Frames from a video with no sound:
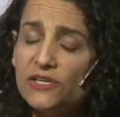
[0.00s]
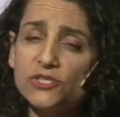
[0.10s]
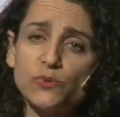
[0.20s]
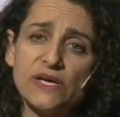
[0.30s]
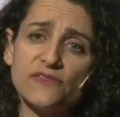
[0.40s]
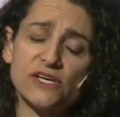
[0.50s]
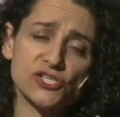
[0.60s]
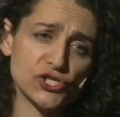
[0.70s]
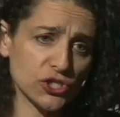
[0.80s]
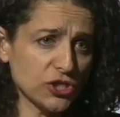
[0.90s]
filled with
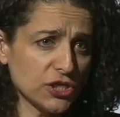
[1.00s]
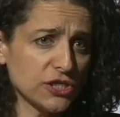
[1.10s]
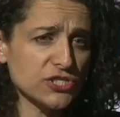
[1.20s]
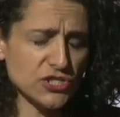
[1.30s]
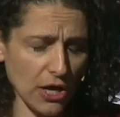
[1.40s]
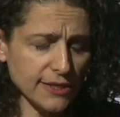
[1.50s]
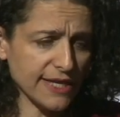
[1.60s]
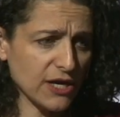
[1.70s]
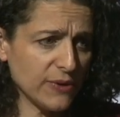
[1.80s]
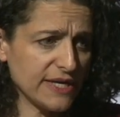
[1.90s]
a sugar
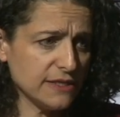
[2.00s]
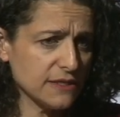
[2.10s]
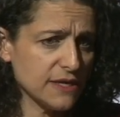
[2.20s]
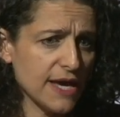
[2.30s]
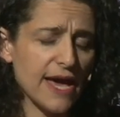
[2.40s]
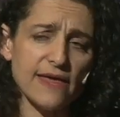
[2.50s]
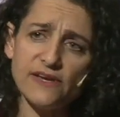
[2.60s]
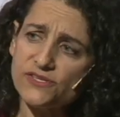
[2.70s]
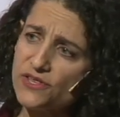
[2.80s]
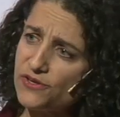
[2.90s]
salt liquid,
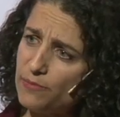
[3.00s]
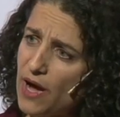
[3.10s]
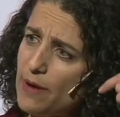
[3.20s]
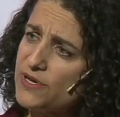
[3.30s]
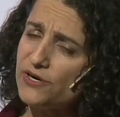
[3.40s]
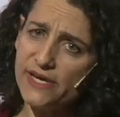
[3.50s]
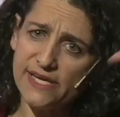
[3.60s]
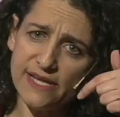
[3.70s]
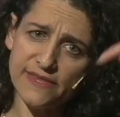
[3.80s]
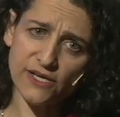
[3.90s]
and there's a thermometer
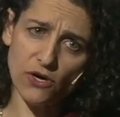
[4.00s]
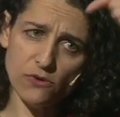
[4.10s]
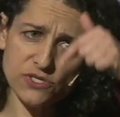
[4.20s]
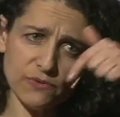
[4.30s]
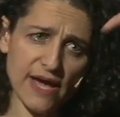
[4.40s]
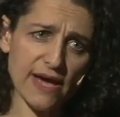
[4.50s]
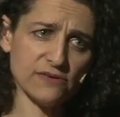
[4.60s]
in it that goes